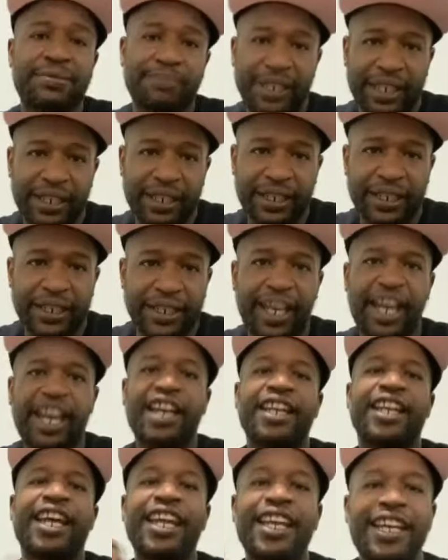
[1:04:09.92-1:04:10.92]
me.
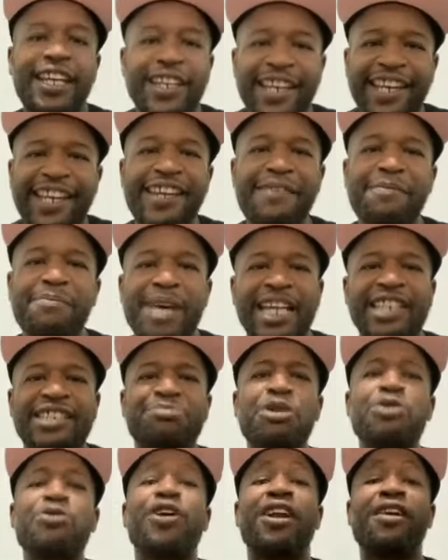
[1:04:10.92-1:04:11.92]
Like Lee makes
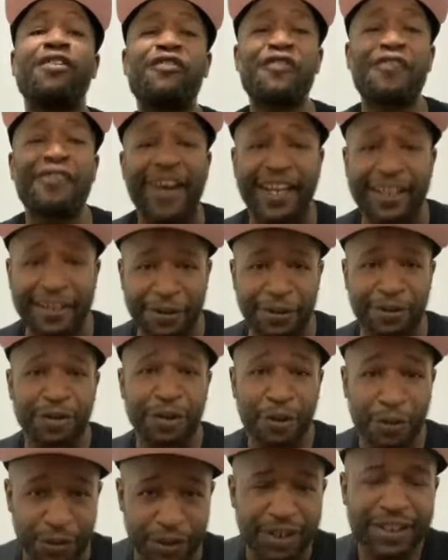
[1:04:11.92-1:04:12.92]
me want to fight on the
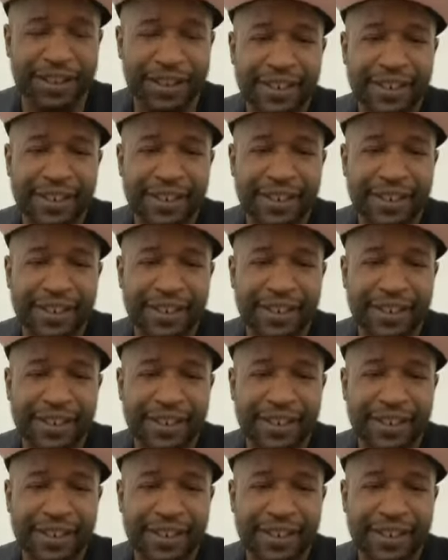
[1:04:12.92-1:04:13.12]
court.